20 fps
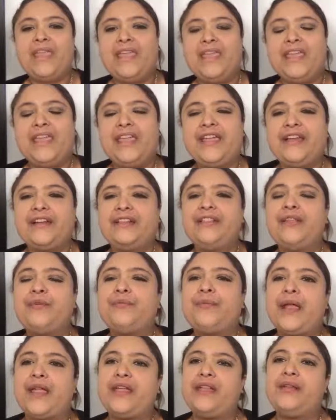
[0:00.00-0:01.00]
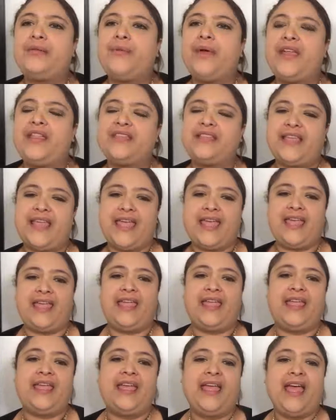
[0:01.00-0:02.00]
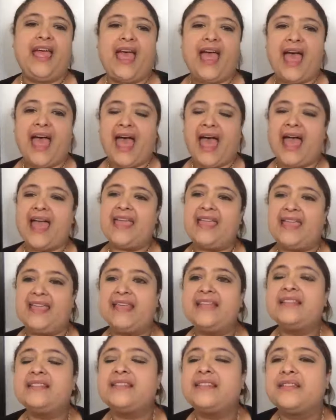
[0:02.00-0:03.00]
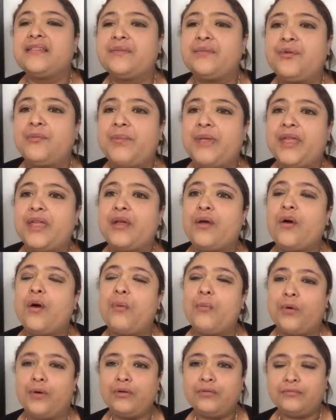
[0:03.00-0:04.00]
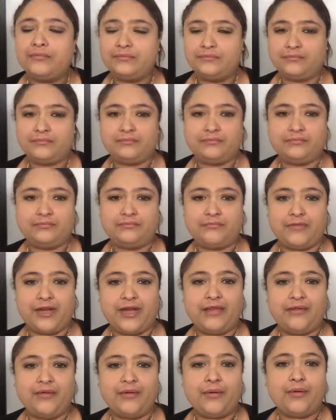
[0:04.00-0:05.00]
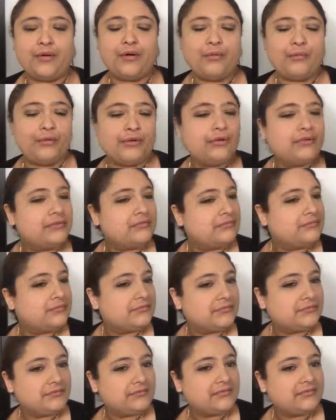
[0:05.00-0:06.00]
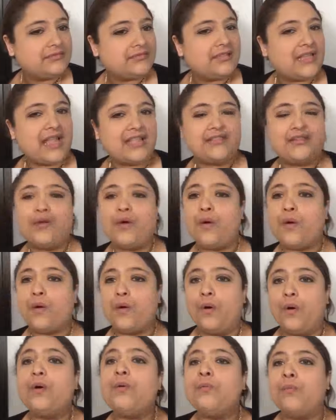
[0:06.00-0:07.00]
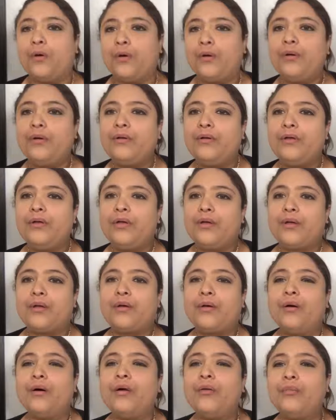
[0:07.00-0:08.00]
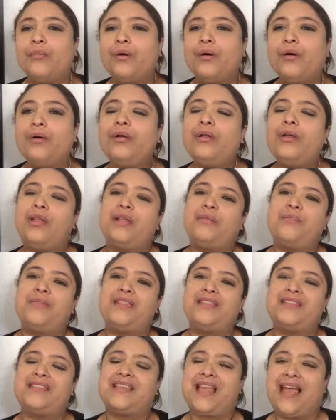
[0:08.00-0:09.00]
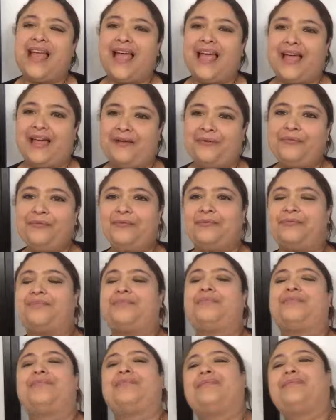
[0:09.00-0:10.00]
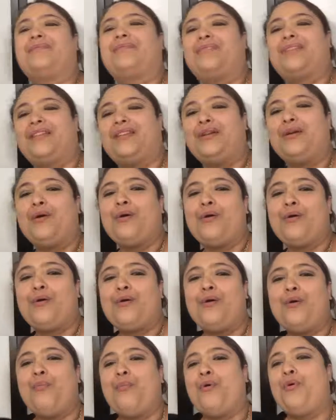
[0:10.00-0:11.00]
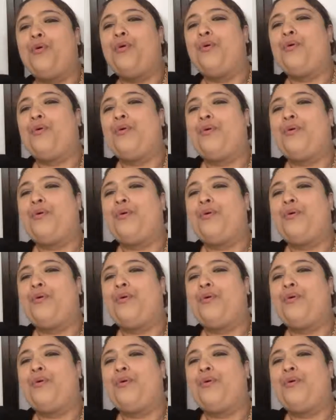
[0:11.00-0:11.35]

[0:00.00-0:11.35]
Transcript: here, the regular way to say I eat would be como, right? Yo como. Not yo como. Como means how. Como